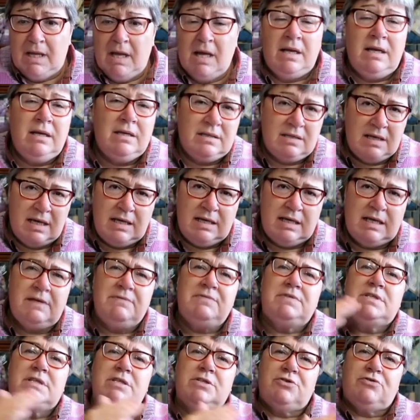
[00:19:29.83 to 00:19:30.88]
And it, it
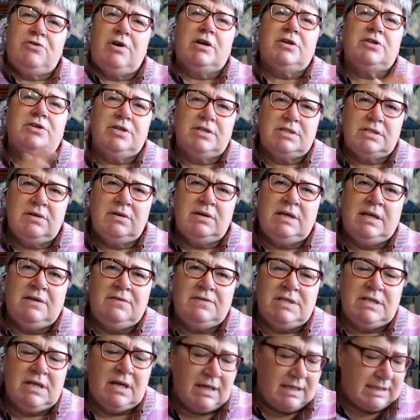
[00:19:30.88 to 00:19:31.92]
gives the structure, so it
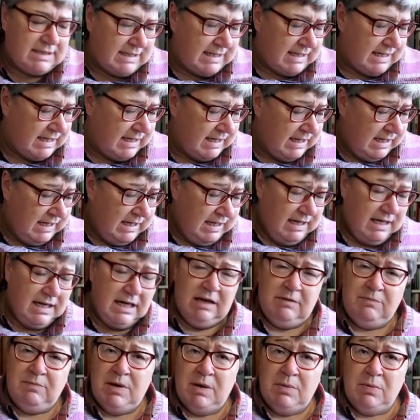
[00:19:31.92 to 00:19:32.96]
gives the idea
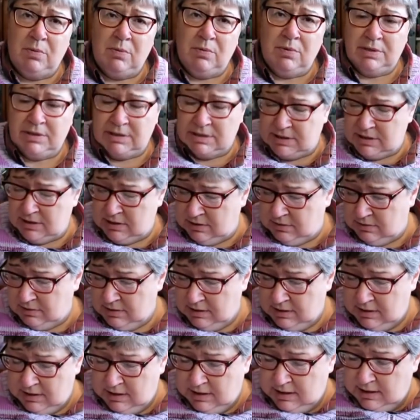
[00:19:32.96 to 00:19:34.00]
if people want to
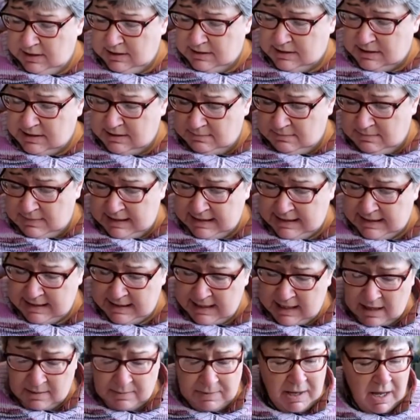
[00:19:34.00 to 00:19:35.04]
to make
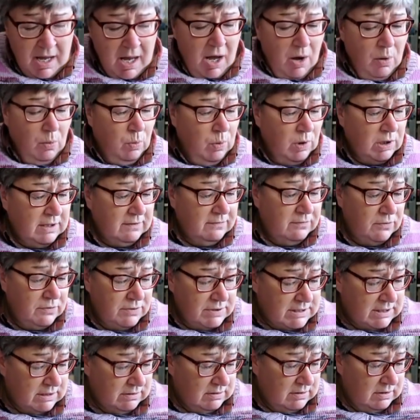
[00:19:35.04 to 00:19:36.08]
it up. What I've
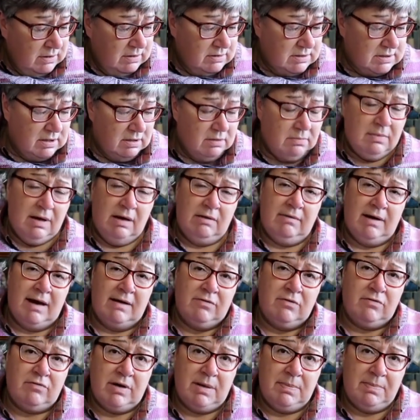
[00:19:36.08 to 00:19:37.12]
also got on my
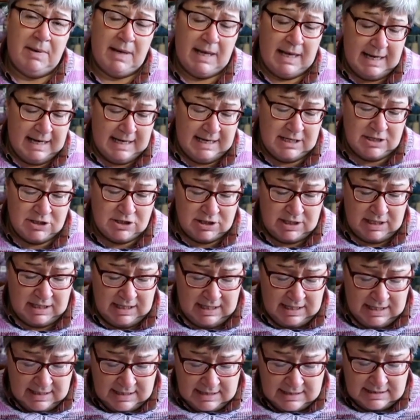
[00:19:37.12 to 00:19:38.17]
Ravelry page
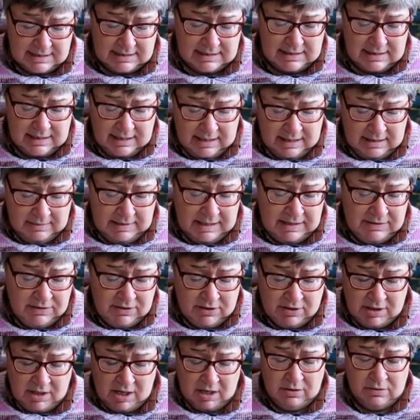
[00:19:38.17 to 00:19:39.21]
is uh, in
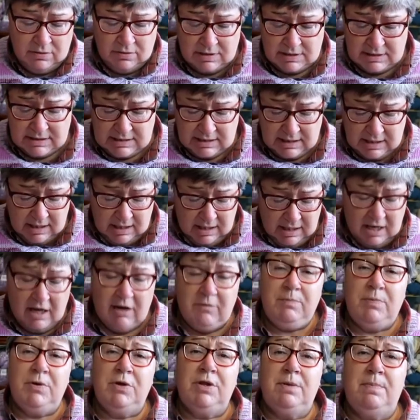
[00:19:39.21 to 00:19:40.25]
the notes
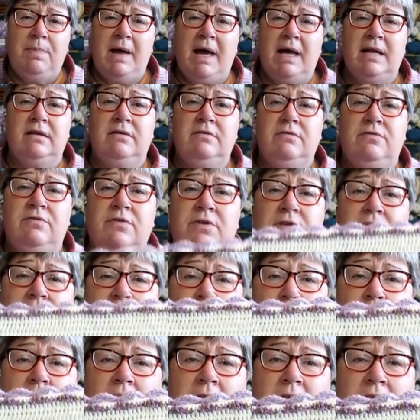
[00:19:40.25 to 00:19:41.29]
I've put the pattern for the
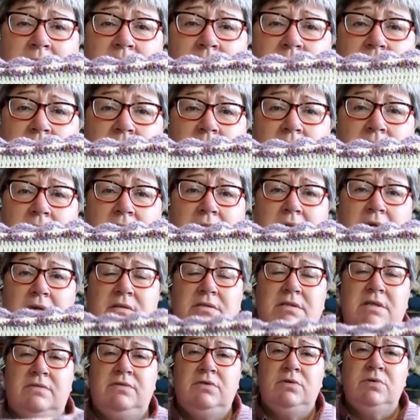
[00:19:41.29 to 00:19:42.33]
swirl.
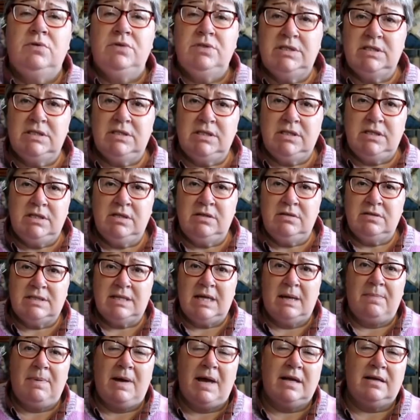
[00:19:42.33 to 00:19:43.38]
So if you wanted to use
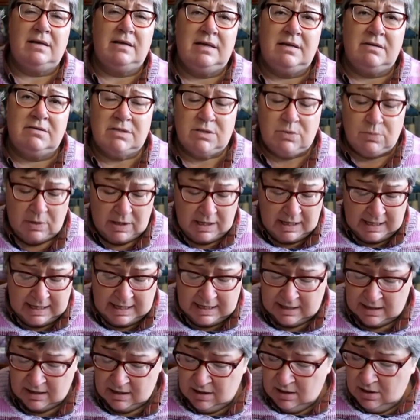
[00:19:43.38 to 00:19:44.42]
that pattern
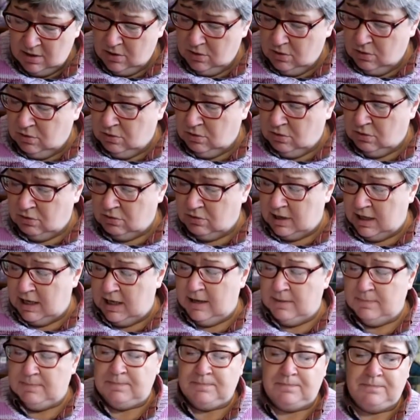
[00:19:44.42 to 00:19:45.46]
elsewhere or
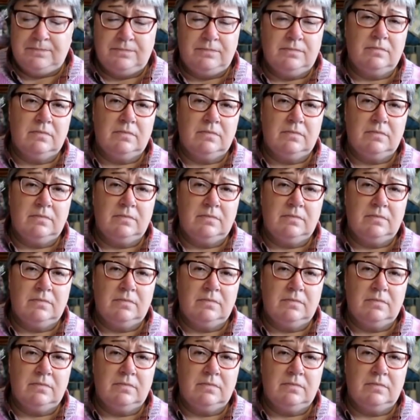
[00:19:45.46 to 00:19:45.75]
um,